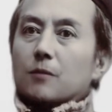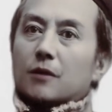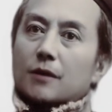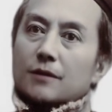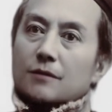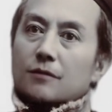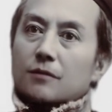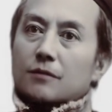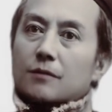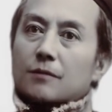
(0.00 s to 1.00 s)
remarked,
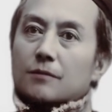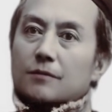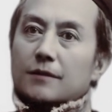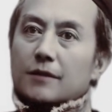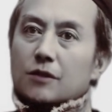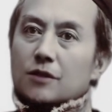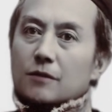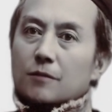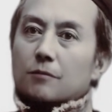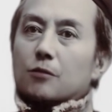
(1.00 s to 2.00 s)
the
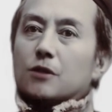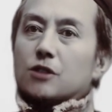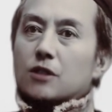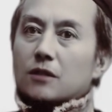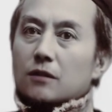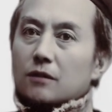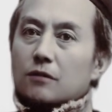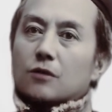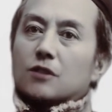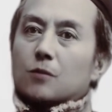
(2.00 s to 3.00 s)
ancient Emperor Shang
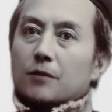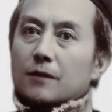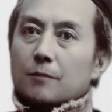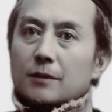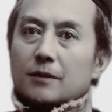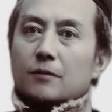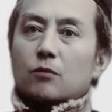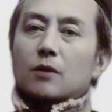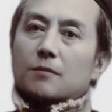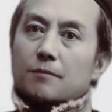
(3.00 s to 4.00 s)
was perhaps the
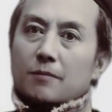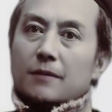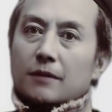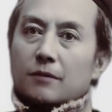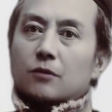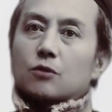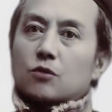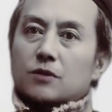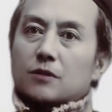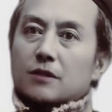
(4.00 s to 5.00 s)
one man
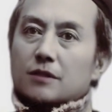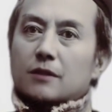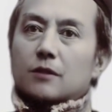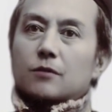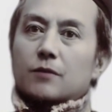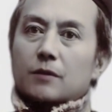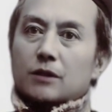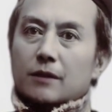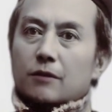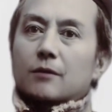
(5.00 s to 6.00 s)
who successfully
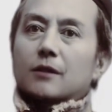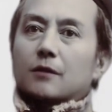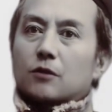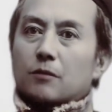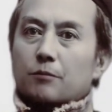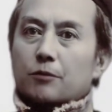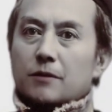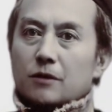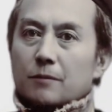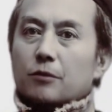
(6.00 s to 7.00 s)
carried out the
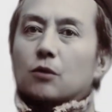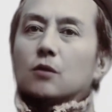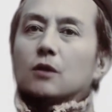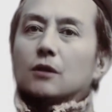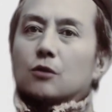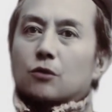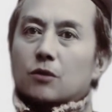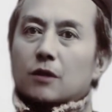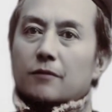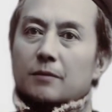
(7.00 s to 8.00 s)
principle of no
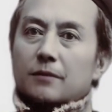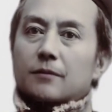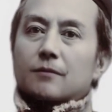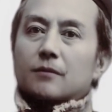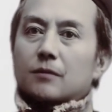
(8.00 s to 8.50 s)
government.